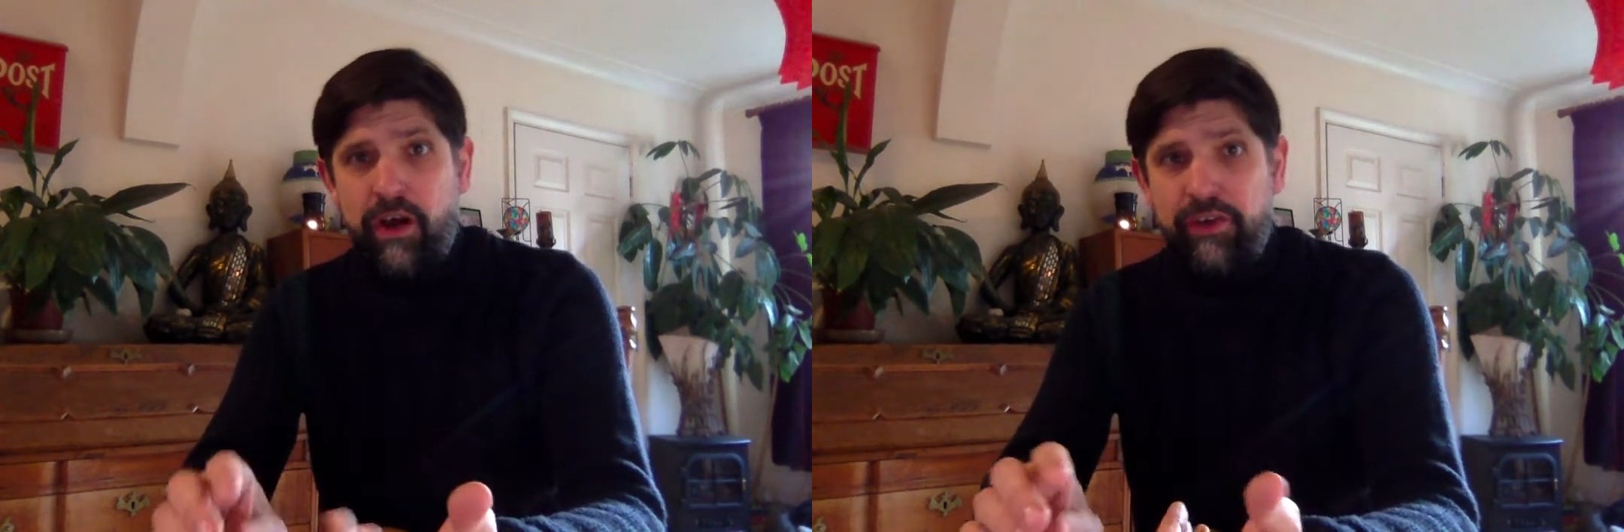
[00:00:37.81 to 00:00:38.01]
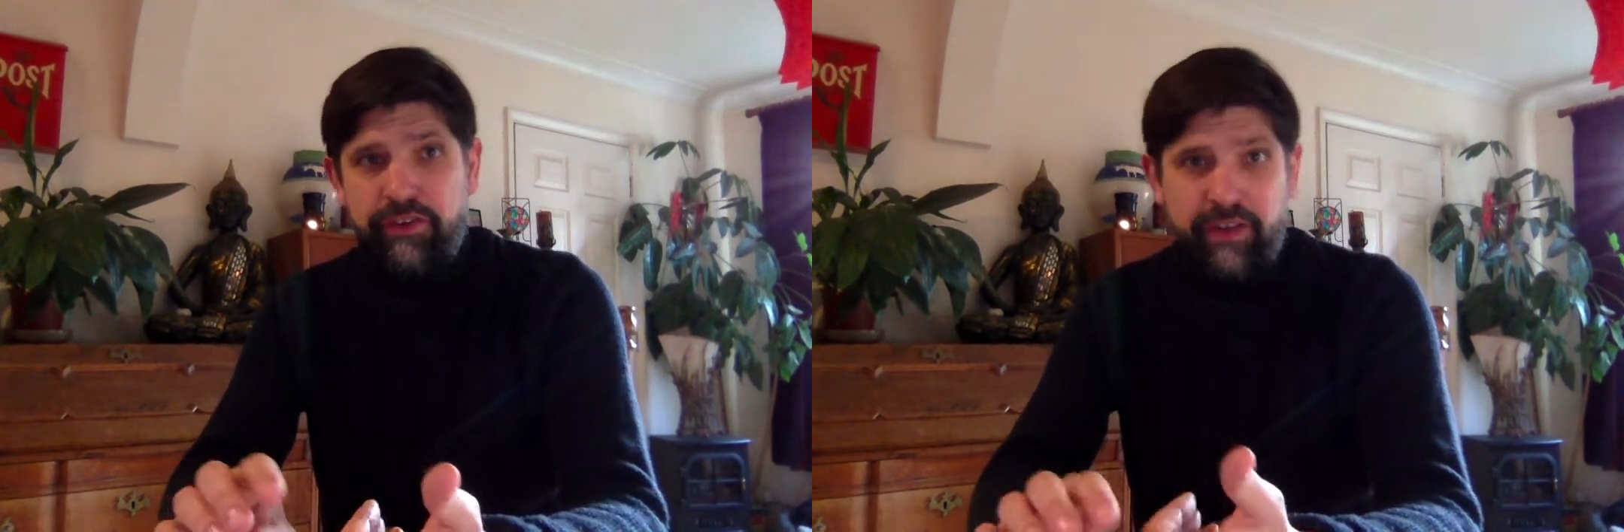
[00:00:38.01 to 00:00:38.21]

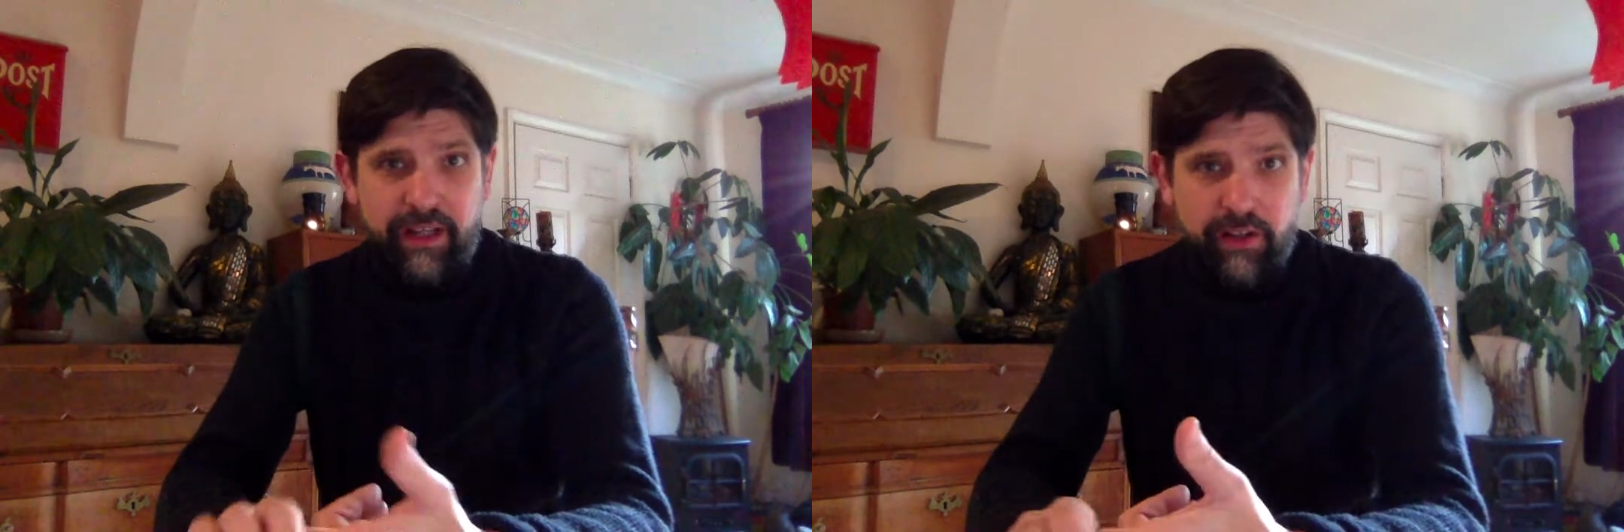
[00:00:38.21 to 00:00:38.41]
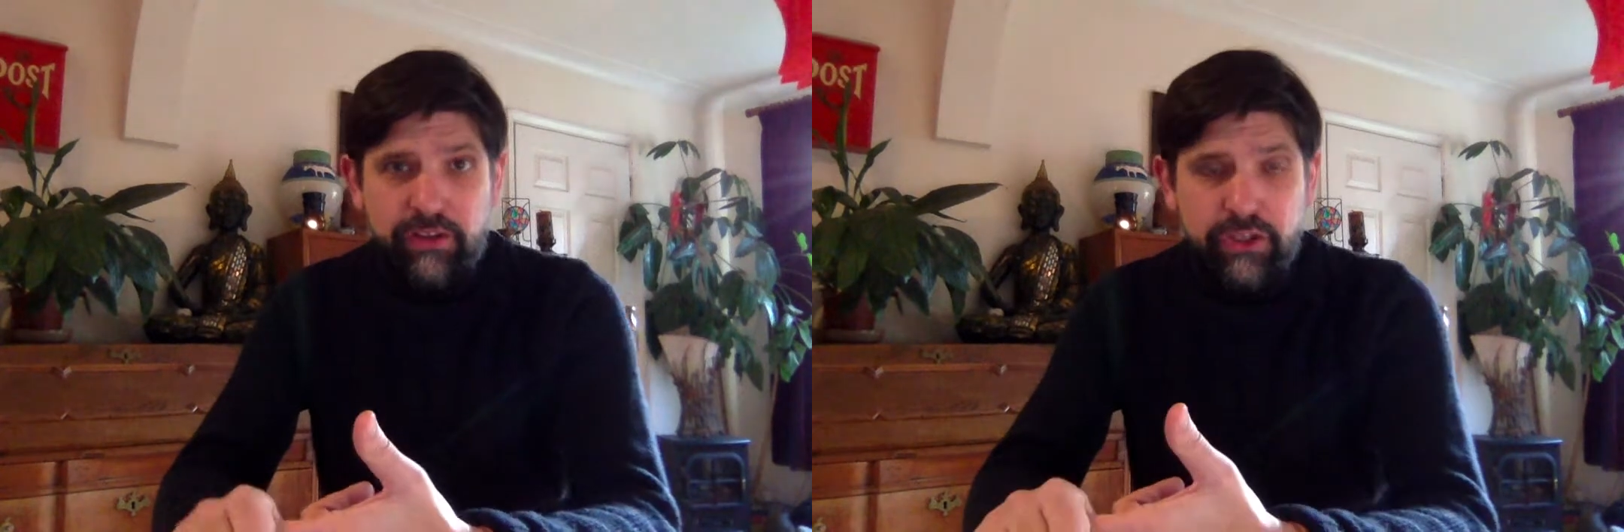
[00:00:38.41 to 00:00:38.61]
on a
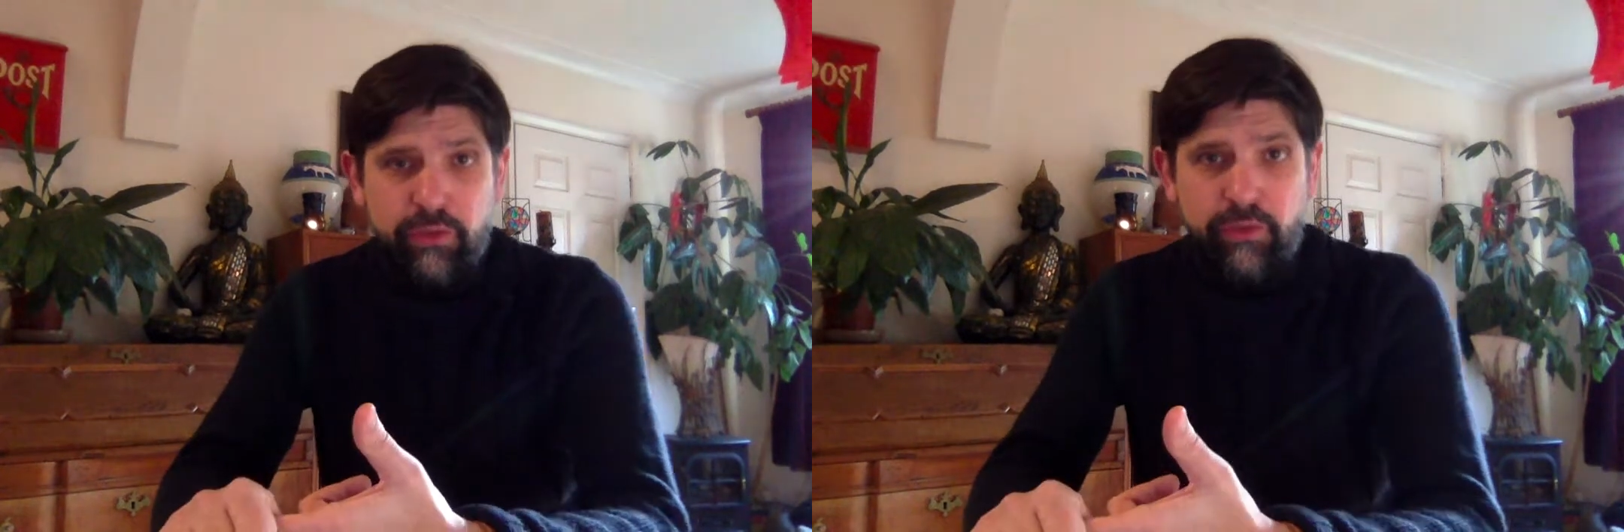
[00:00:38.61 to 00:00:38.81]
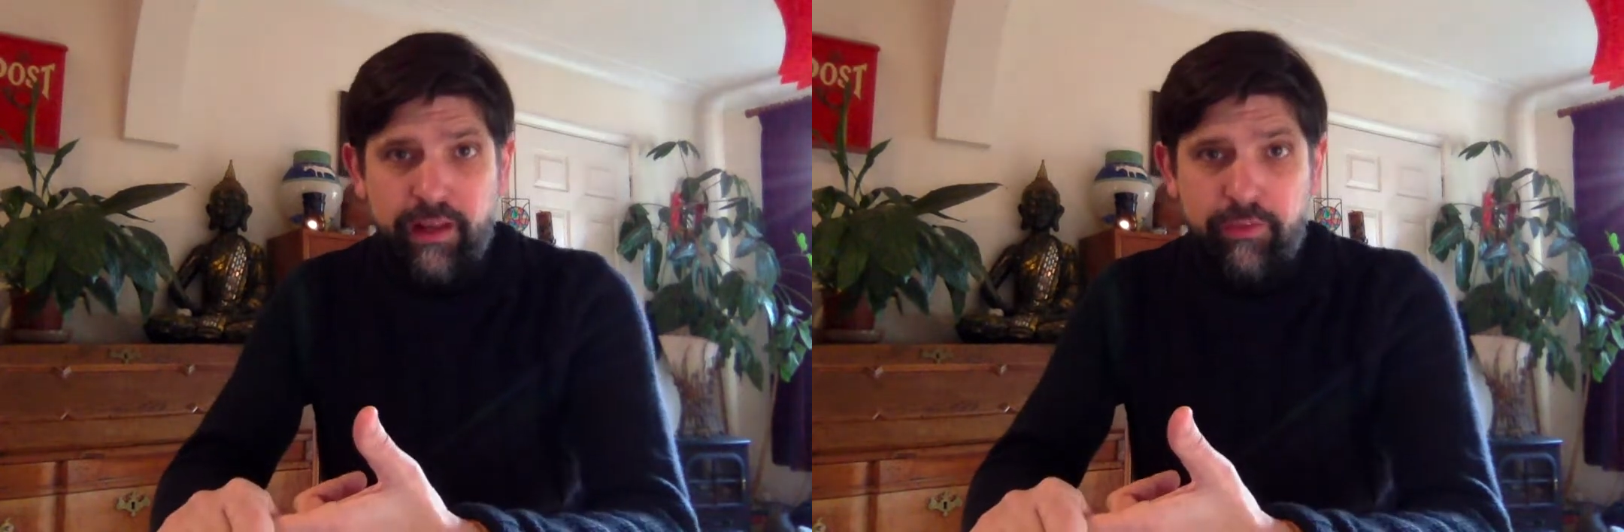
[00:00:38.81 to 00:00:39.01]

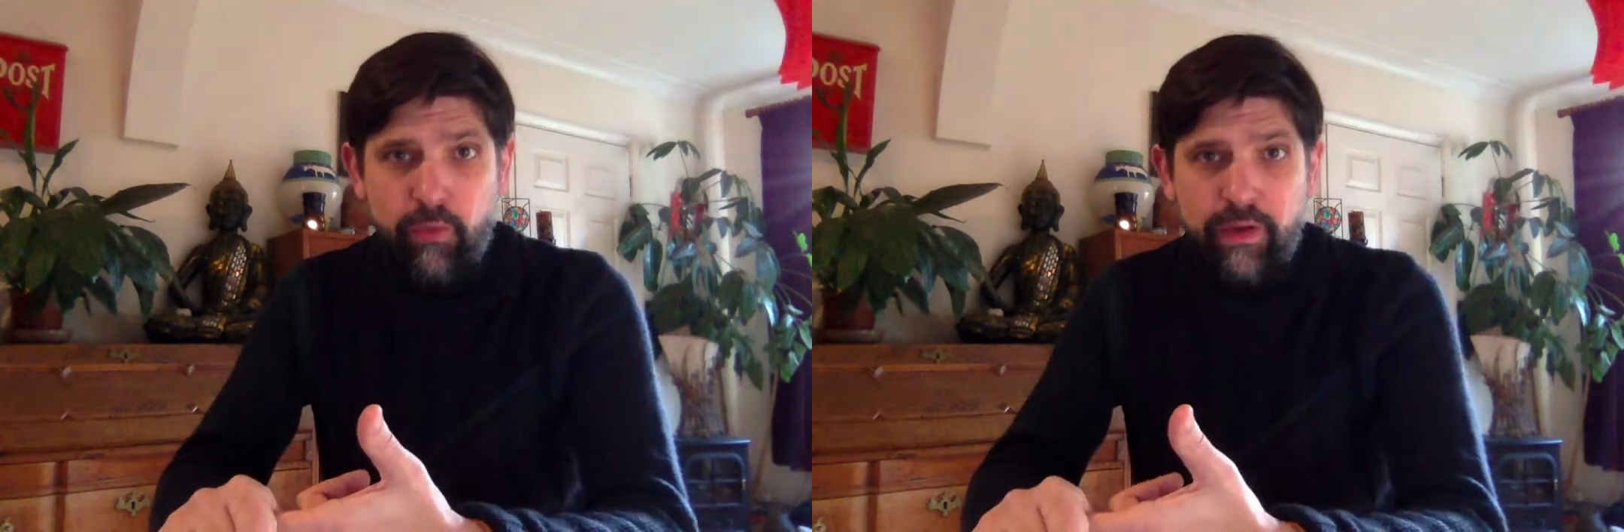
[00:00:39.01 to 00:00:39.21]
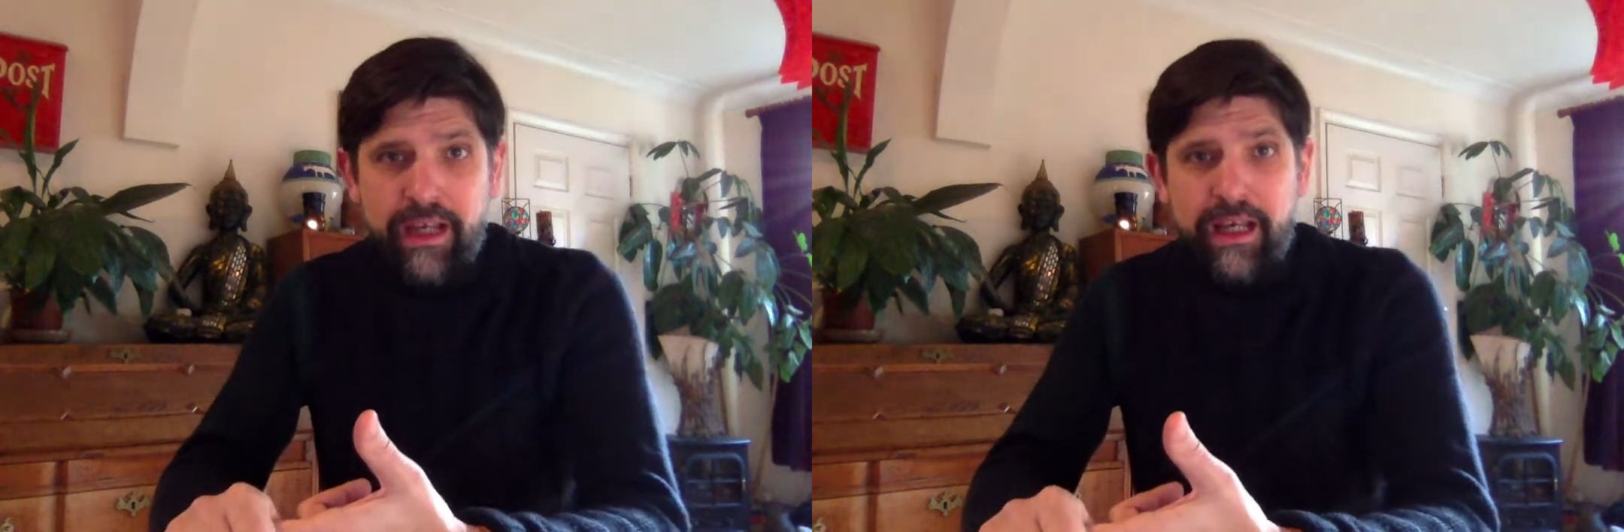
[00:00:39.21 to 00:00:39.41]
psychological level.